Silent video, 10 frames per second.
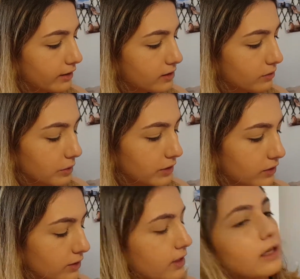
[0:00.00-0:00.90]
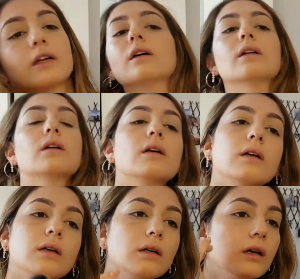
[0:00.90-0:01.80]
So I'm going to take it
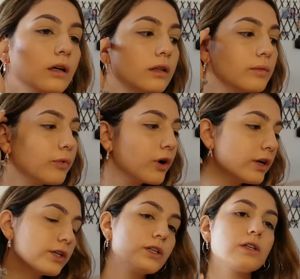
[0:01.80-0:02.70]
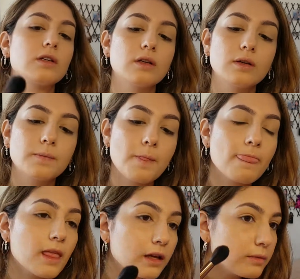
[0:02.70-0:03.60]
on the brush
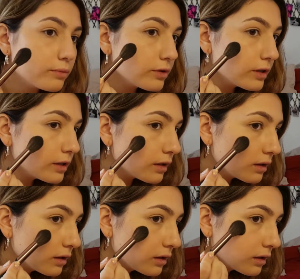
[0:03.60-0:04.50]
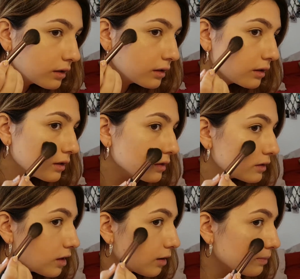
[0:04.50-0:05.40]
and put it on the
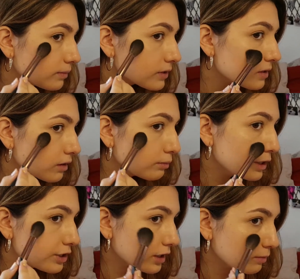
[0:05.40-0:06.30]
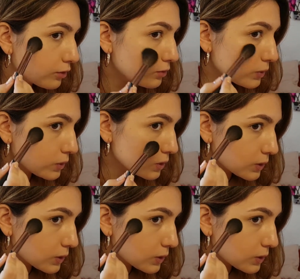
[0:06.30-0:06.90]
tops of my cheekbones.